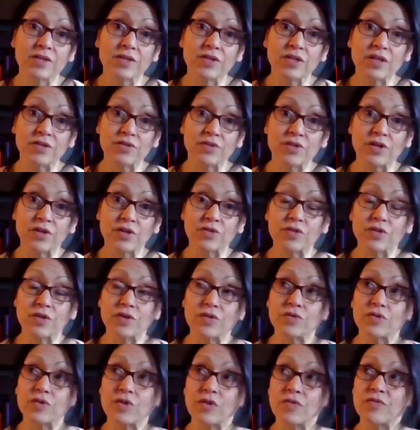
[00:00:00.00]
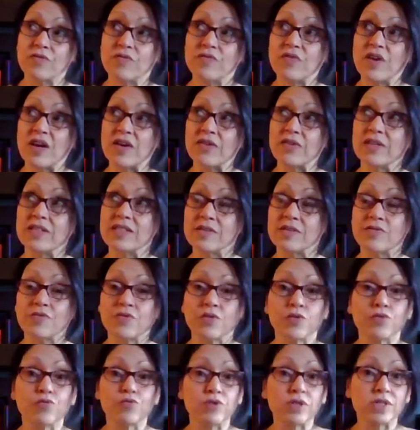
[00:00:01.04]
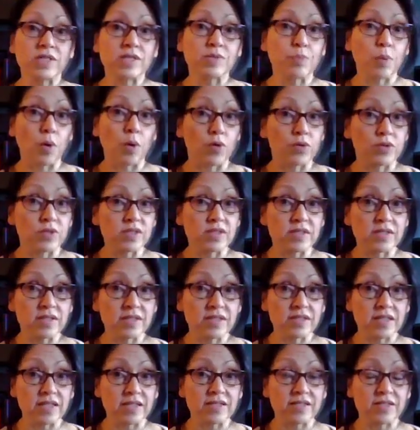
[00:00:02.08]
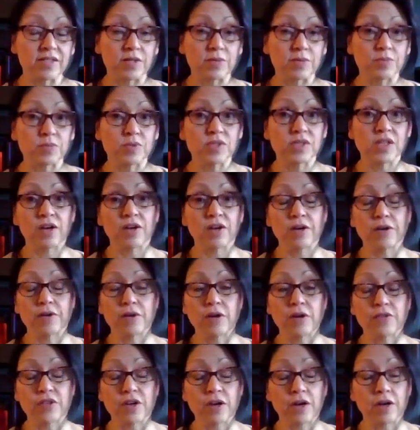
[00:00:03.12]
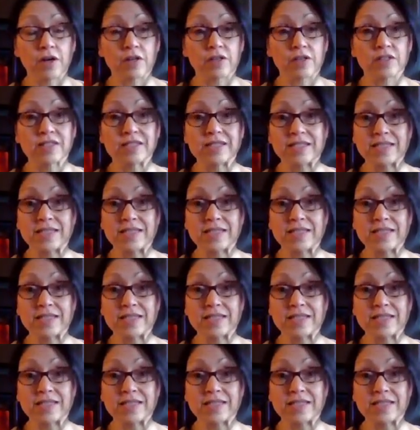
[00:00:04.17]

The very different response systems that are